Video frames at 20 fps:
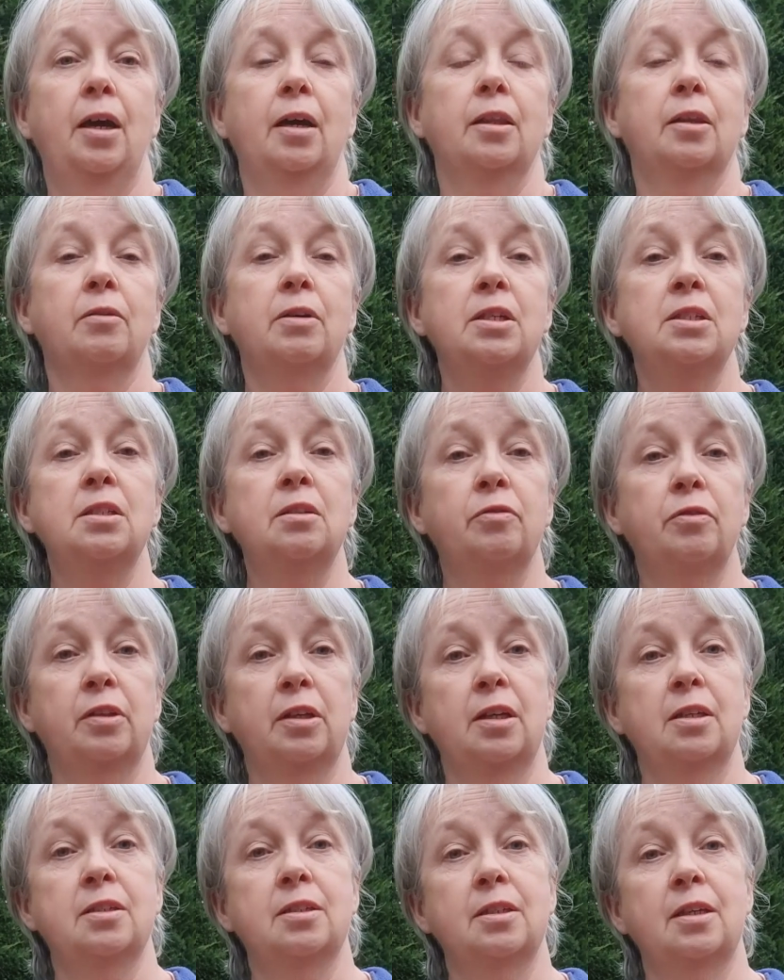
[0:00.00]
The reason for
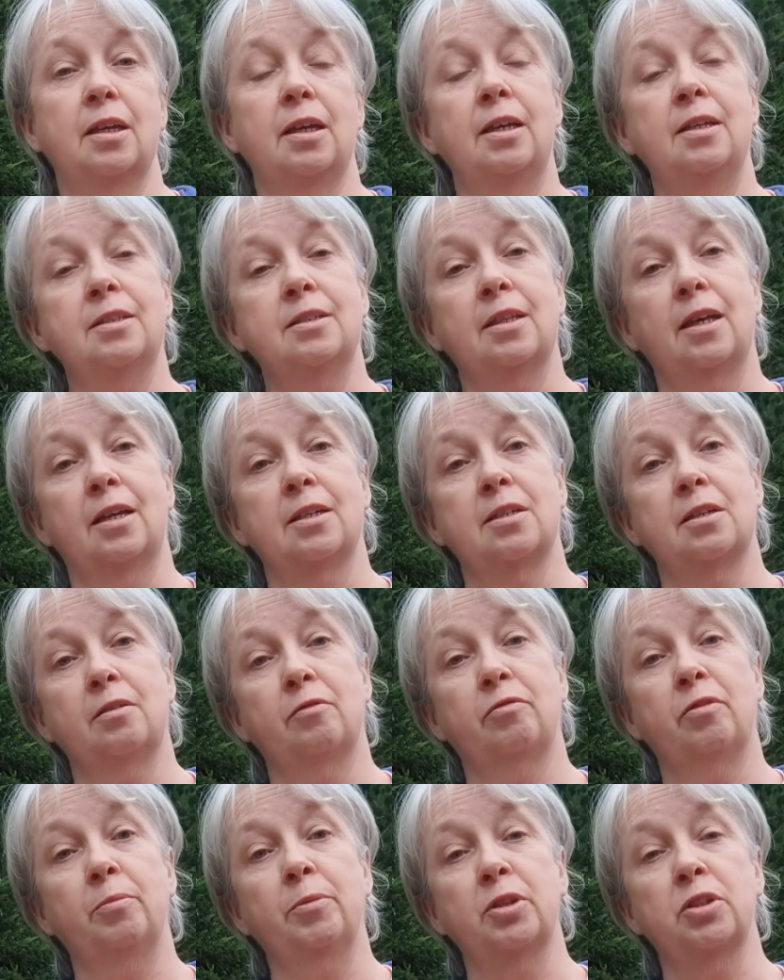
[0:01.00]
this is that
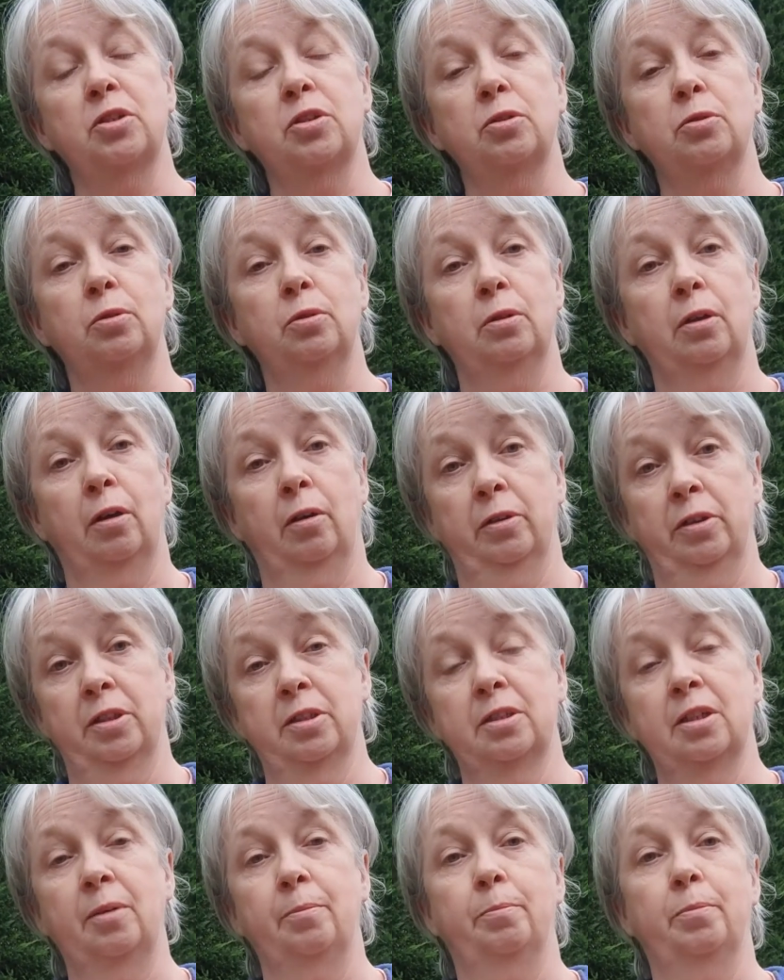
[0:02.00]
from the stool or the
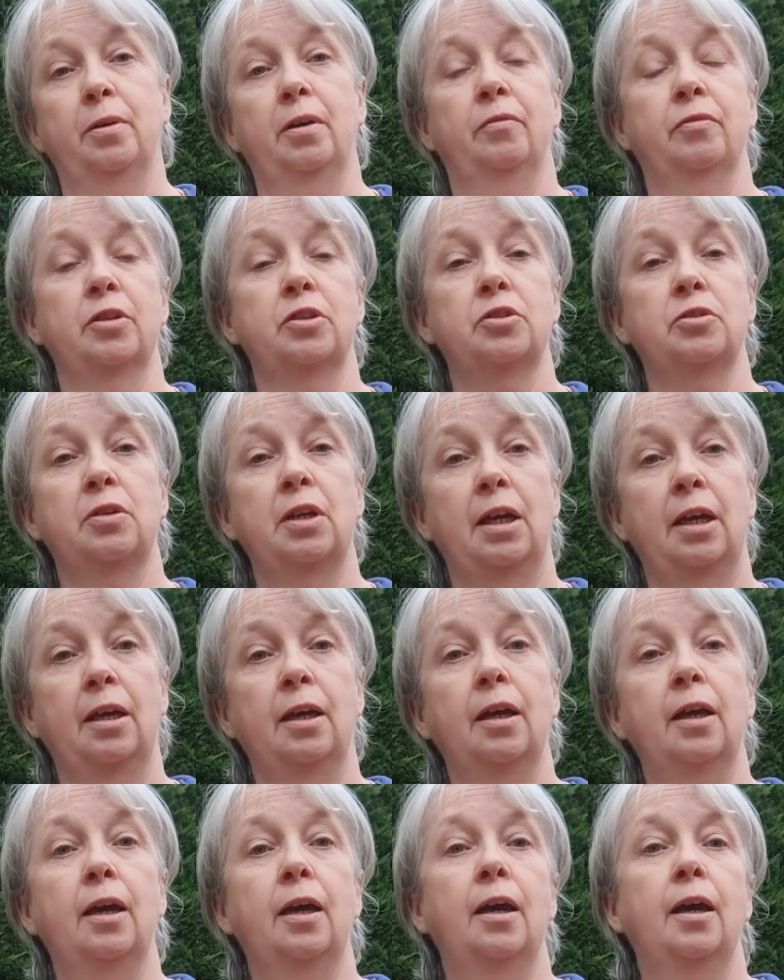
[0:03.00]
stump of the
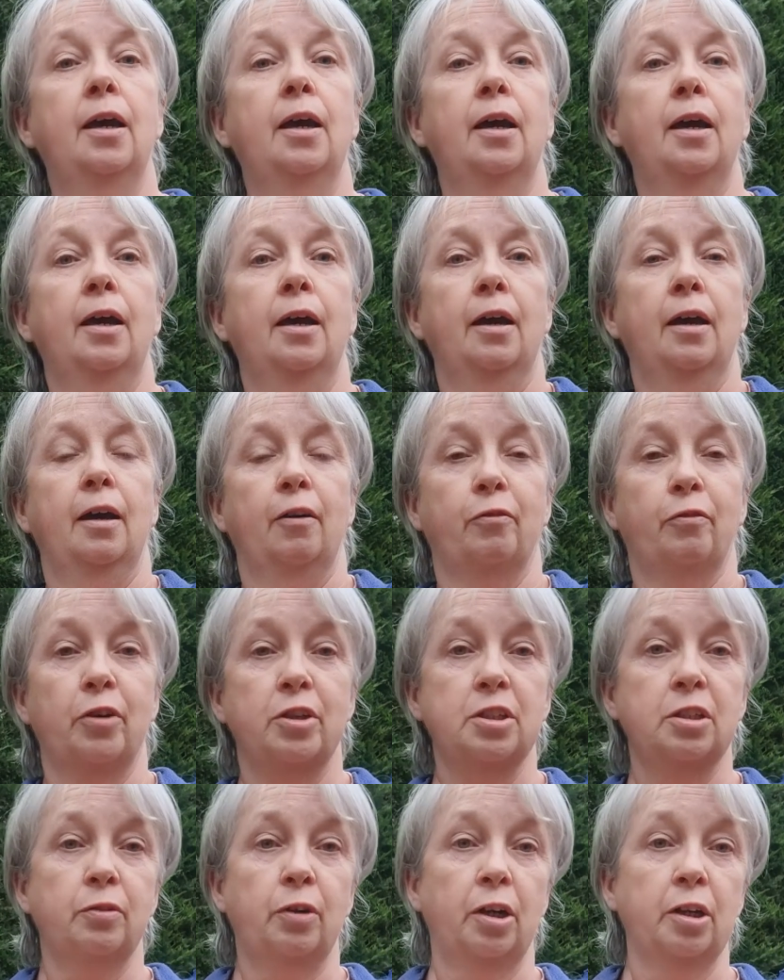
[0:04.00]
tree,
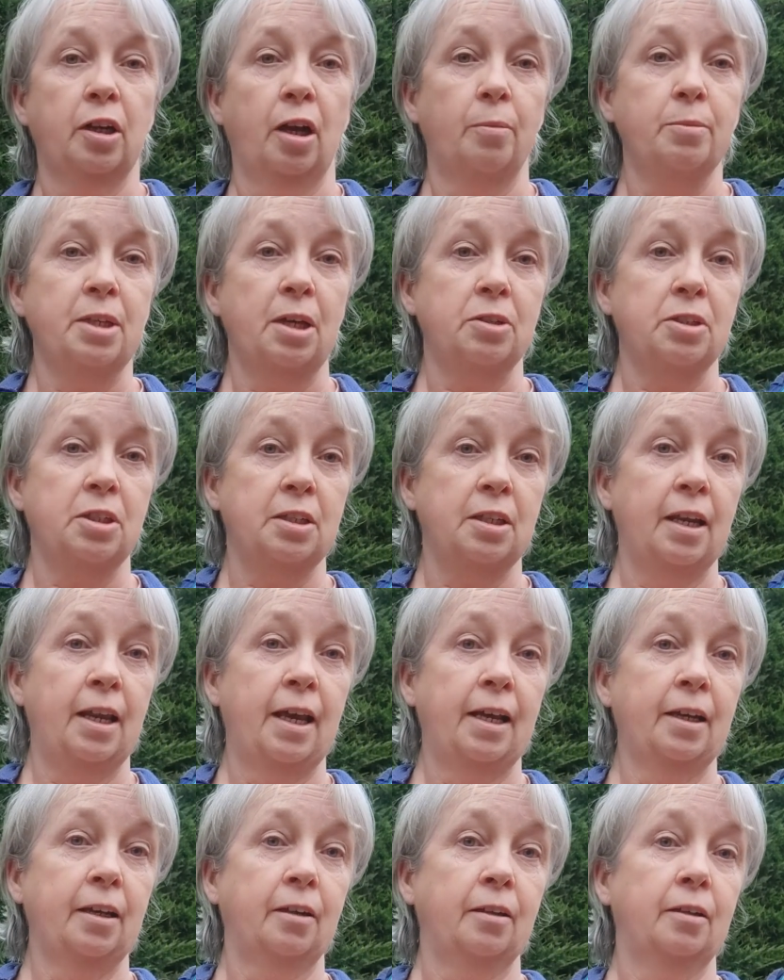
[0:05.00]
first of all it comes out at an
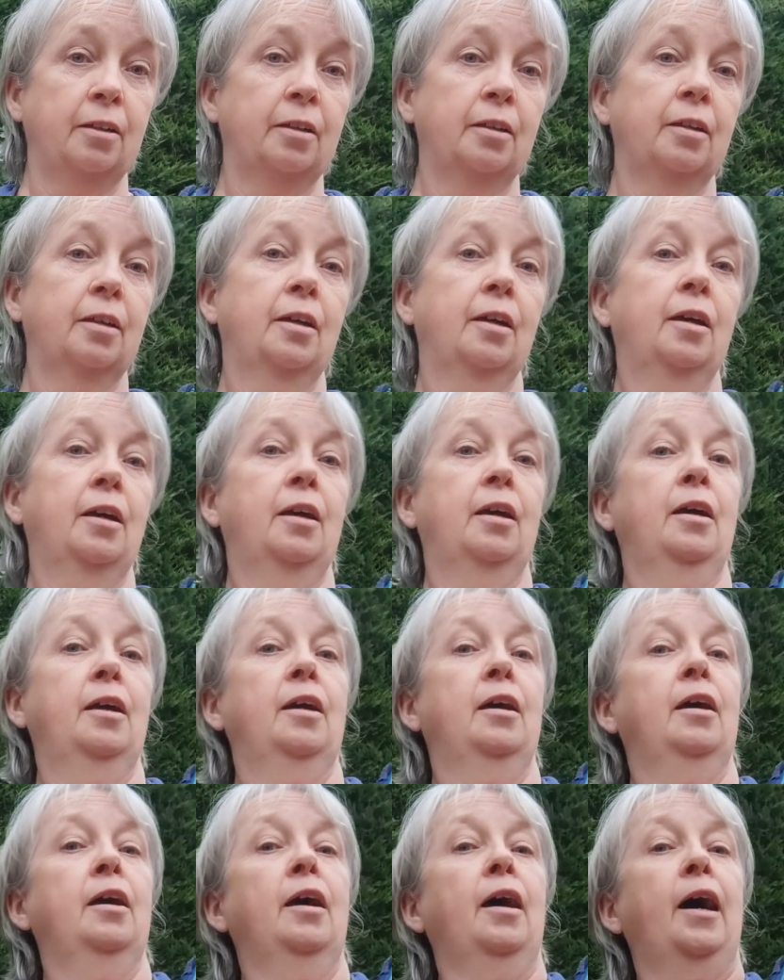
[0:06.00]
angle,
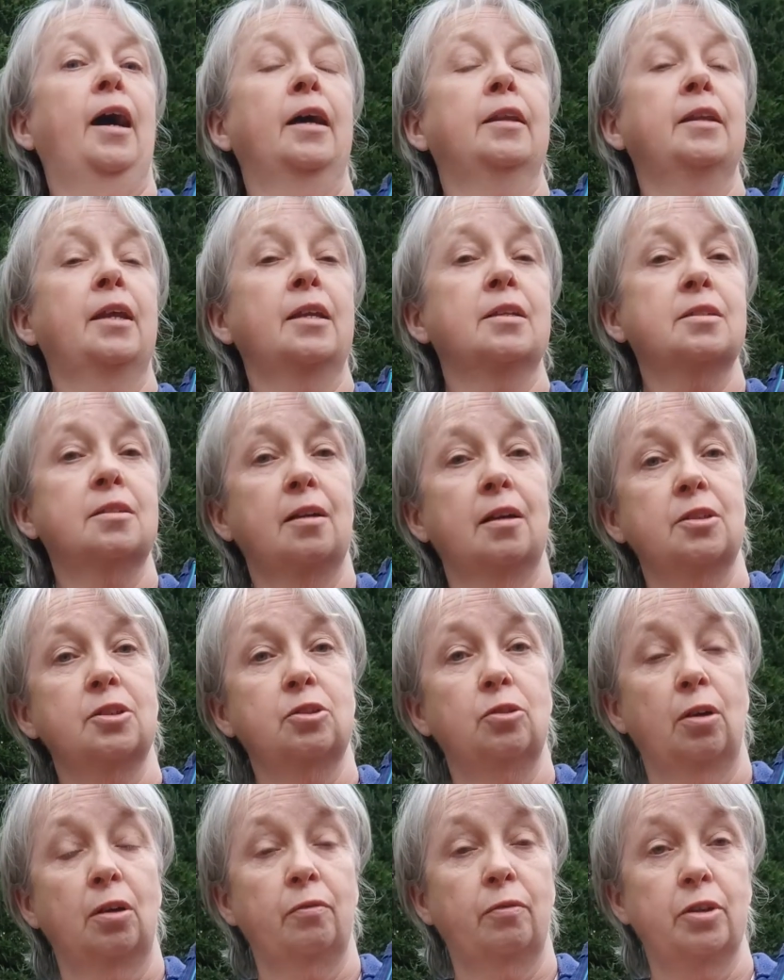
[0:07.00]
and then it starts
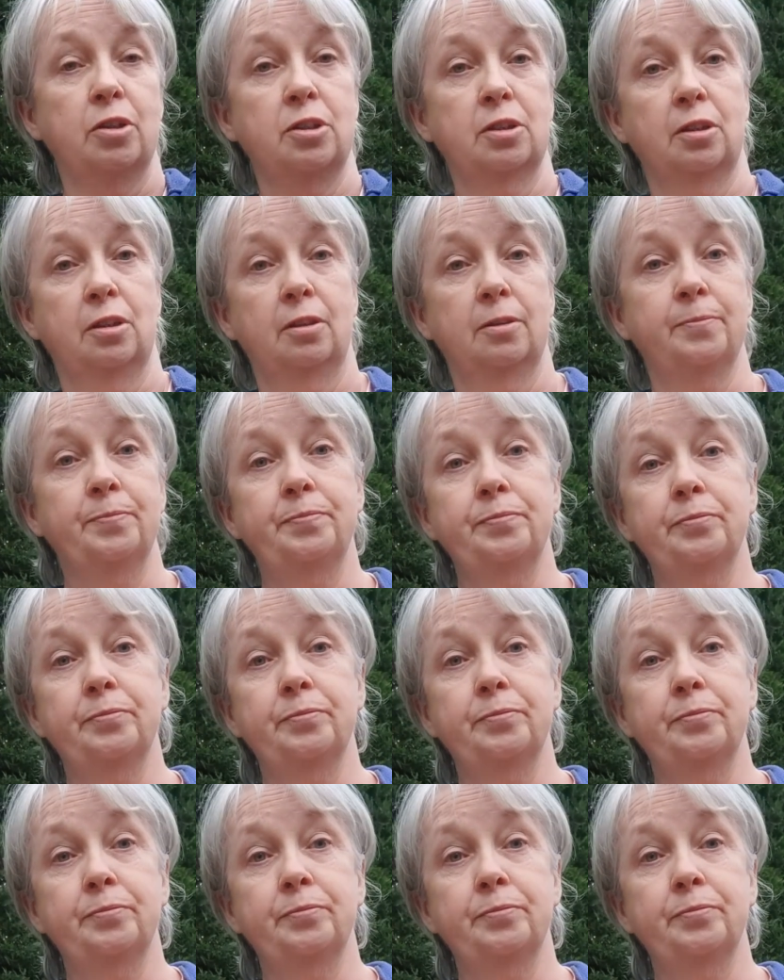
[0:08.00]
growing vertical,